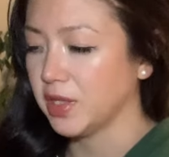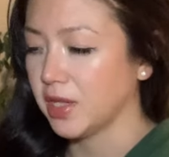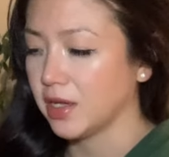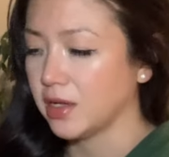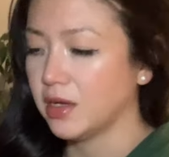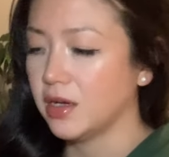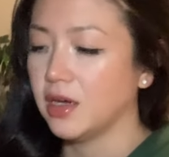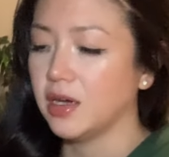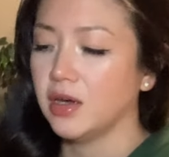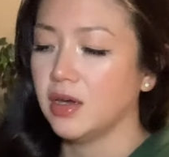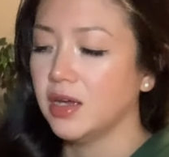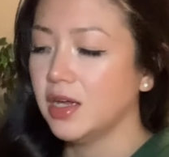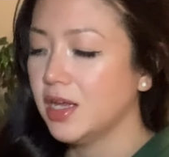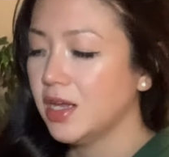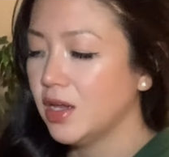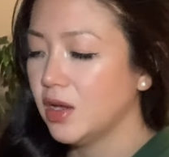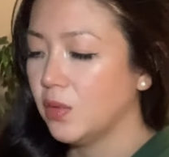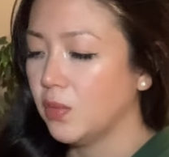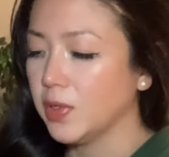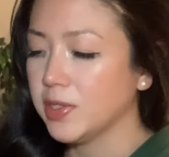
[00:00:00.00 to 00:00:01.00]
like, oh,
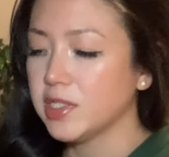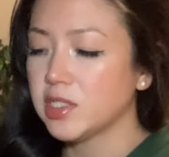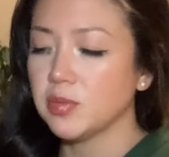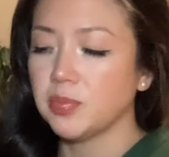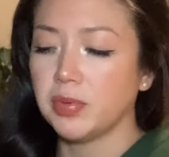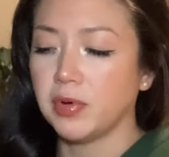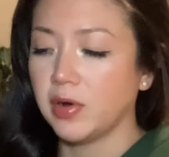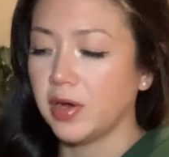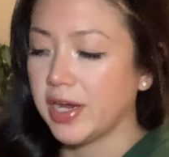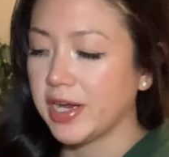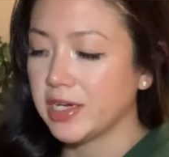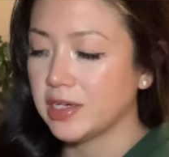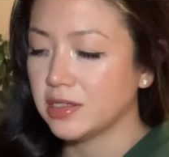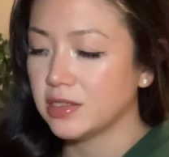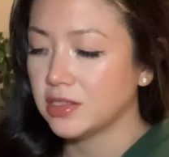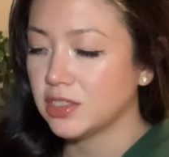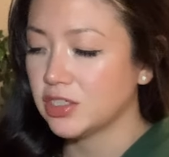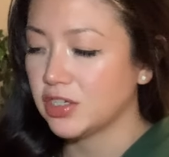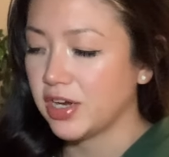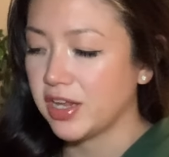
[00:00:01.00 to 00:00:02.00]
what's the point?
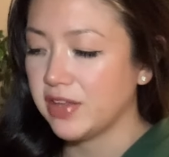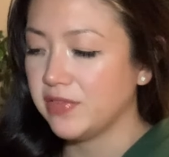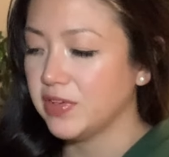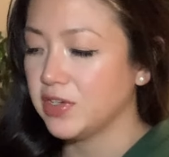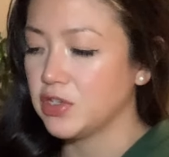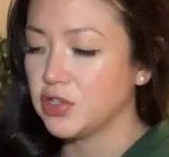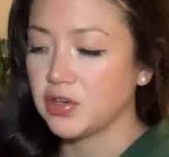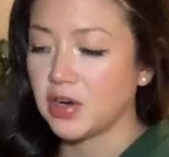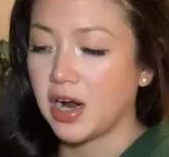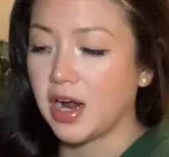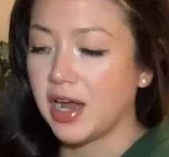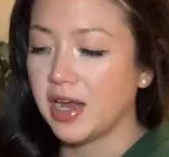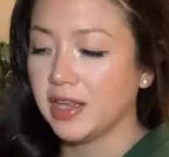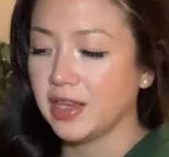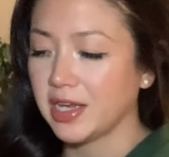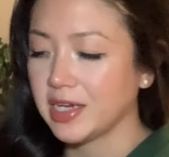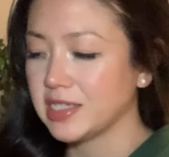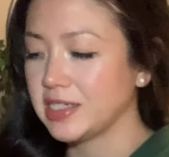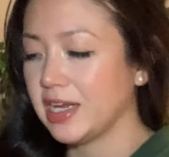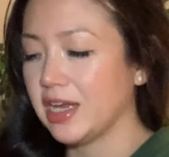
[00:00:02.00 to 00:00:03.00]
Should I even try?
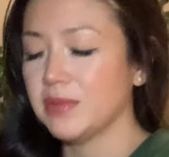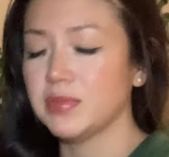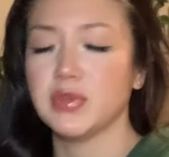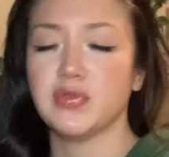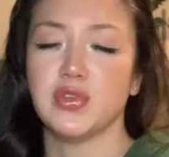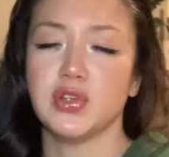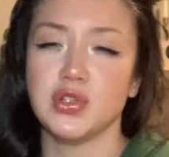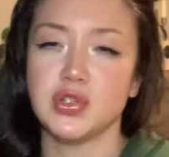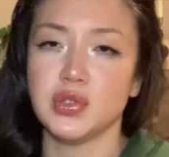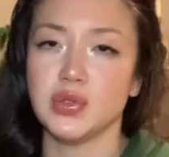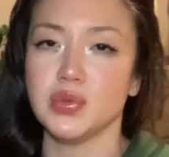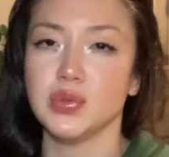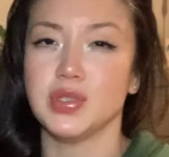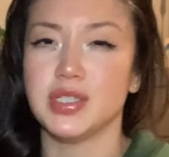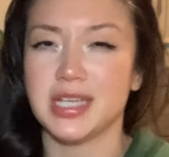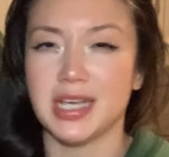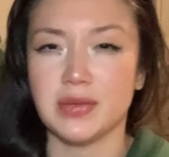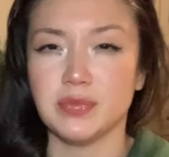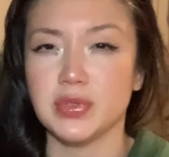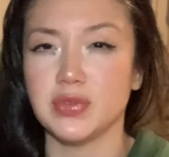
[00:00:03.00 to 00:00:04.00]
Like, damned if you do,
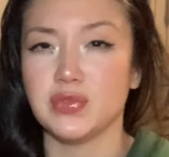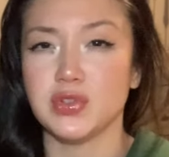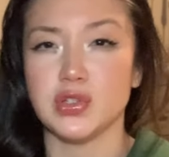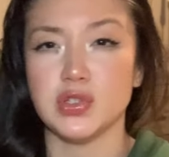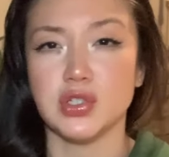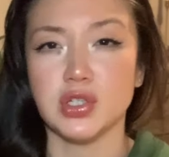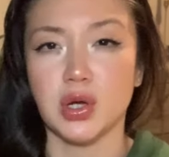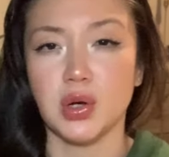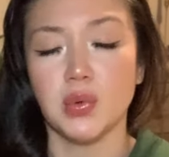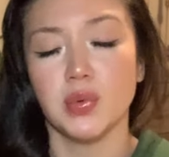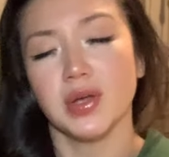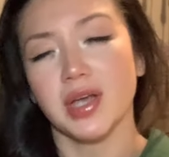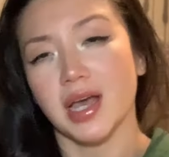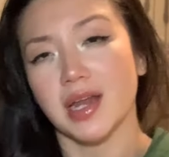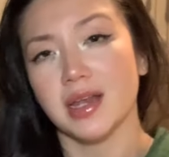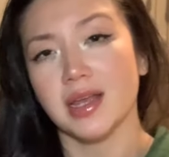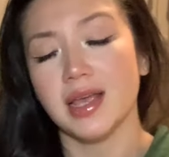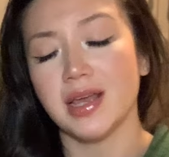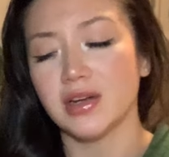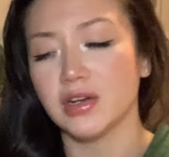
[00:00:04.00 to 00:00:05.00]
damned if you don't
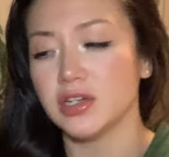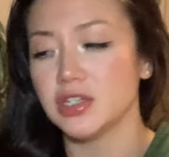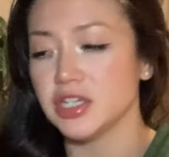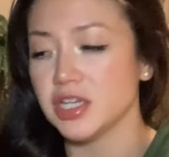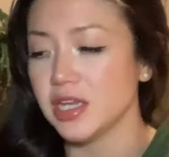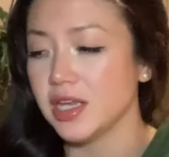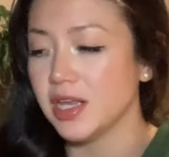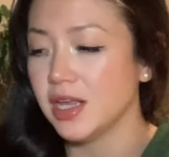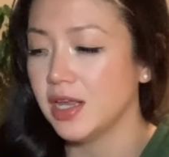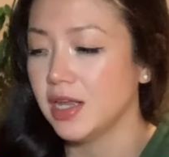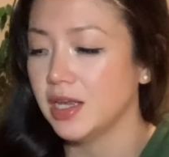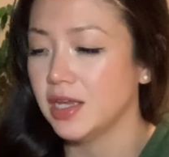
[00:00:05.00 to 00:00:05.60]
kind of energy.